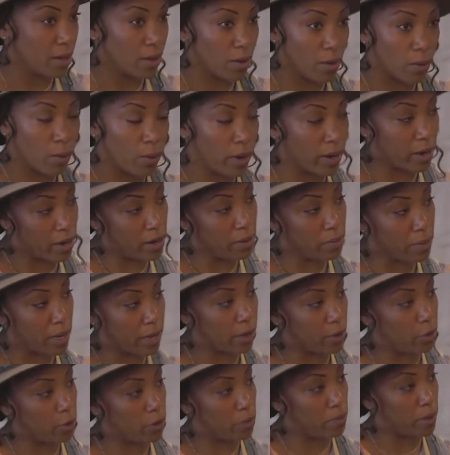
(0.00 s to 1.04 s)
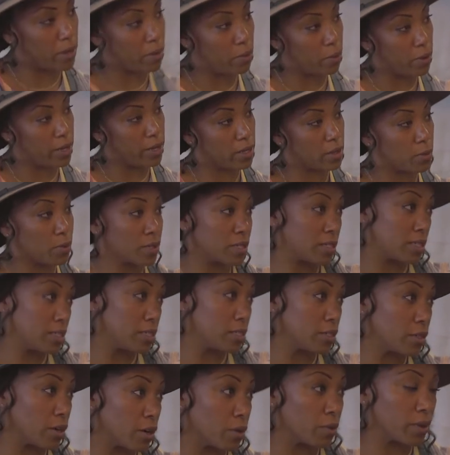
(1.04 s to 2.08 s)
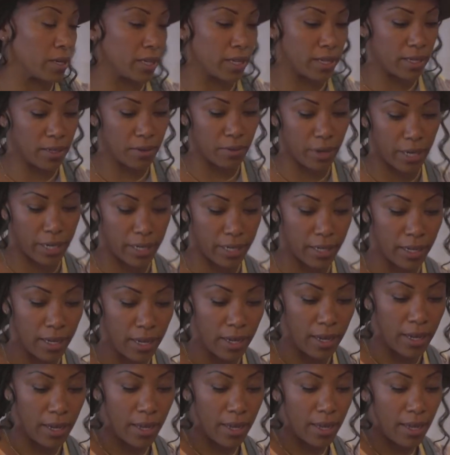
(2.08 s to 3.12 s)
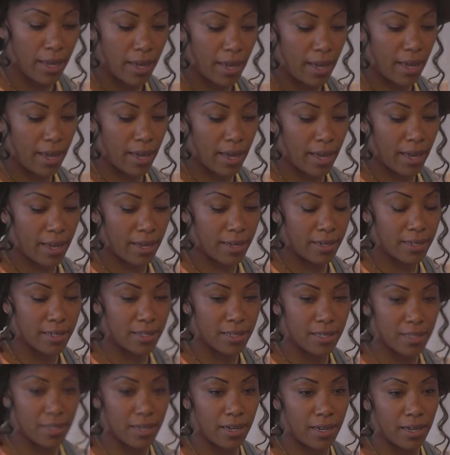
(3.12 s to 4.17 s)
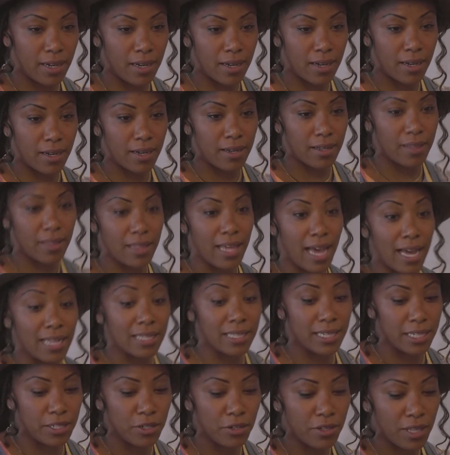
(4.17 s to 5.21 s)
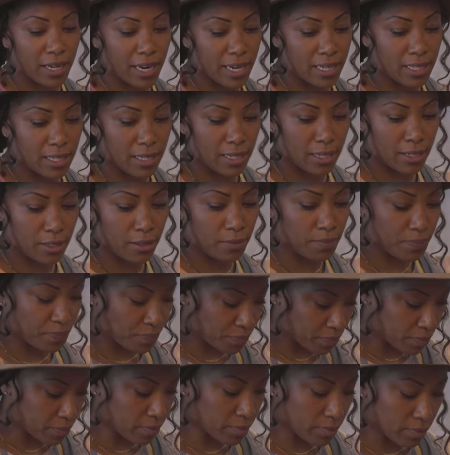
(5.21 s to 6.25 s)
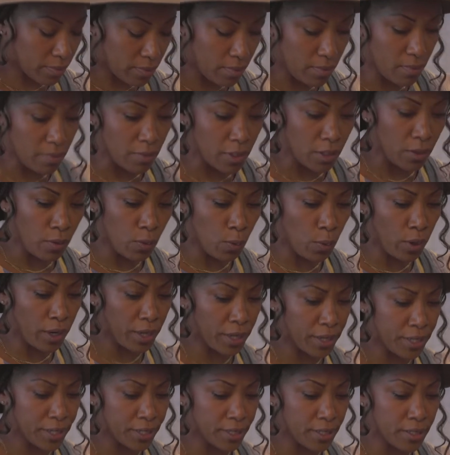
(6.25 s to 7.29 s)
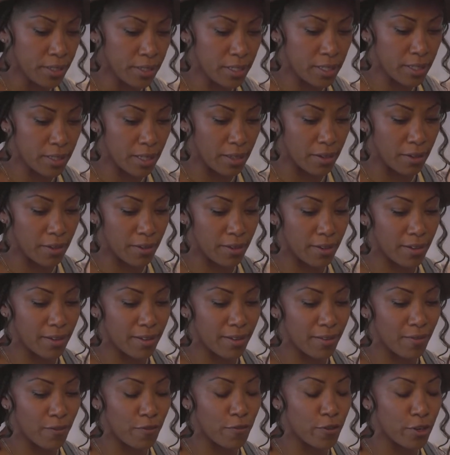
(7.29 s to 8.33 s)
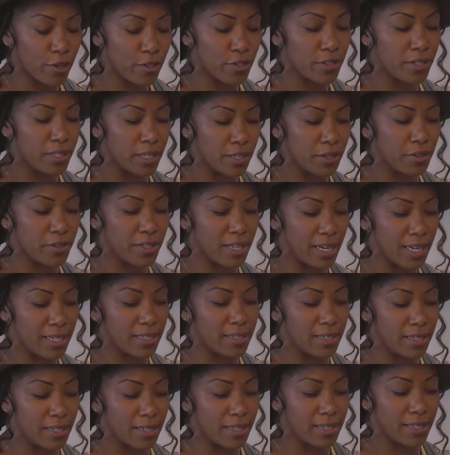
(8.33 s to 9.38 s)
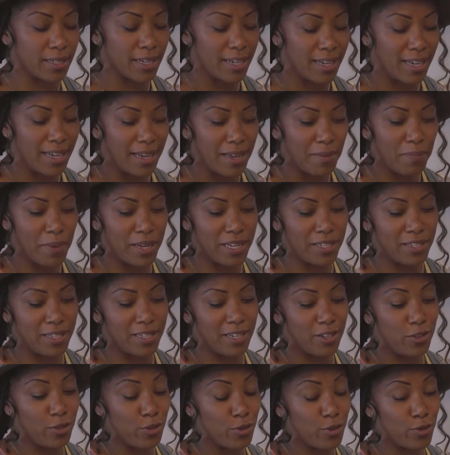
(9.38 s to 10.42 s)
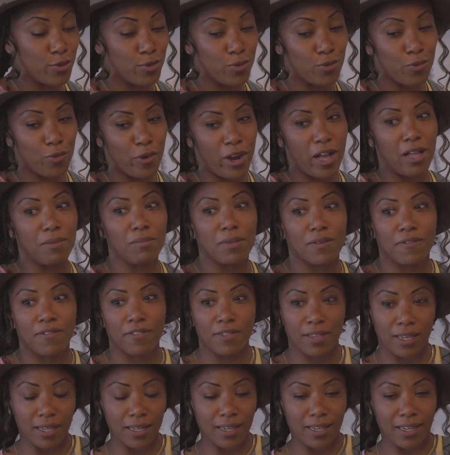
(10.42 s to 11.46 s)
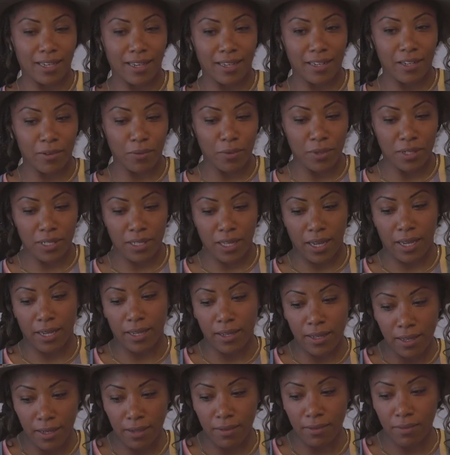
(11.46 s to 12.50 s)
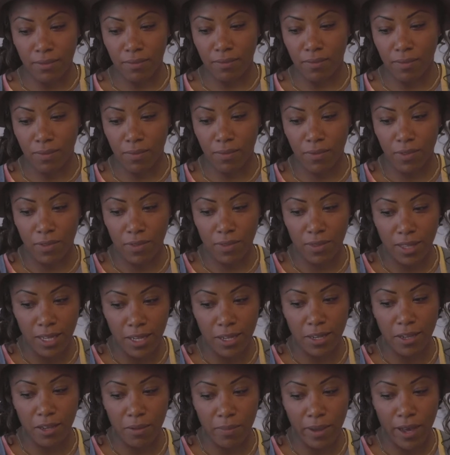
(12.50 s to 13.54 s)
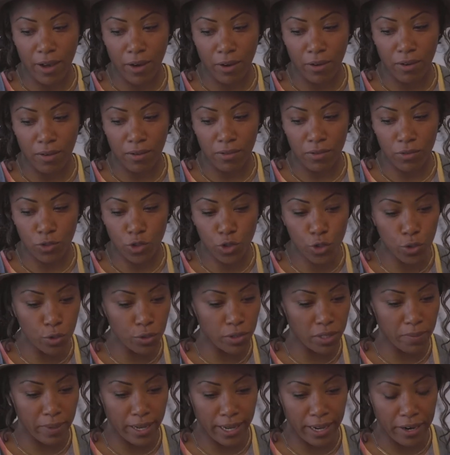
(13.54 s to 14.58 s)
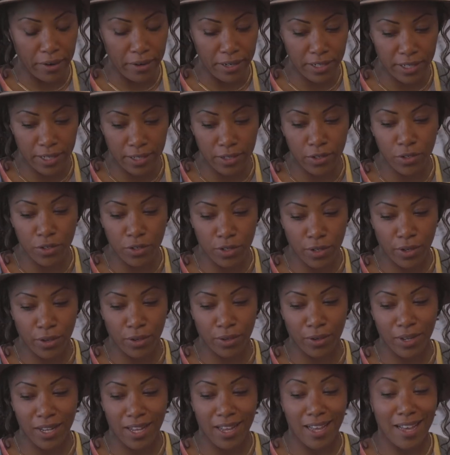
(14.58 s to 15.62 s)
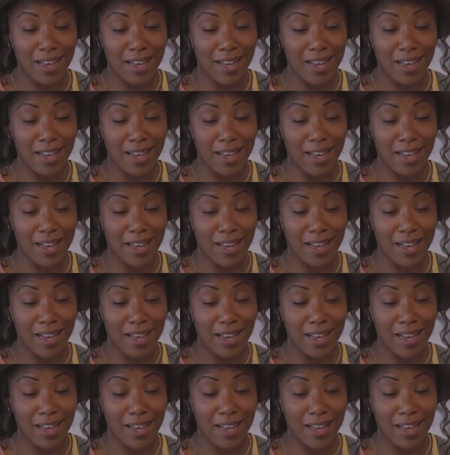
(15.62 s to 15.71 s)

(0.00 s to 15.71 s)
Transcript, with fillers: where am I? Who am I with? What season are we in? Right. And uh, that dinner that I did was the first dinner that I did based in a new realm of thinking, and it was like thinking about truly my heritage. So,